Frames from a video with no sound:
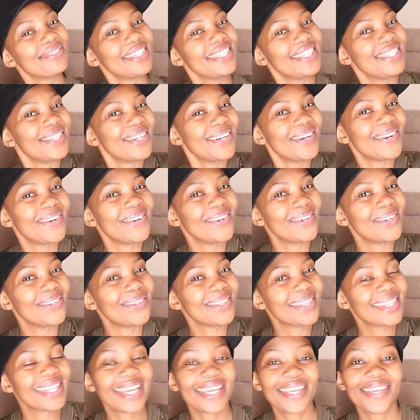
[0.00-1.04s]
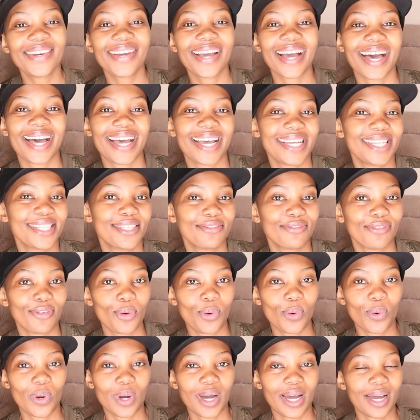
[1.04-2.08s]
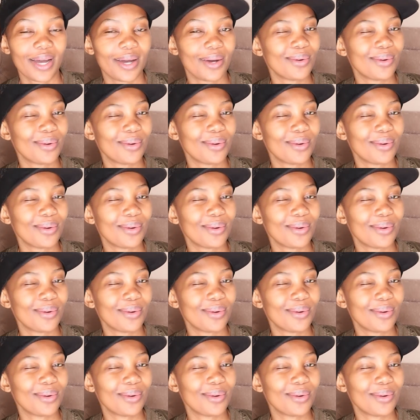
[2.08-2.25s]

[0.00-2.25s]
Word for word: video thank you guys for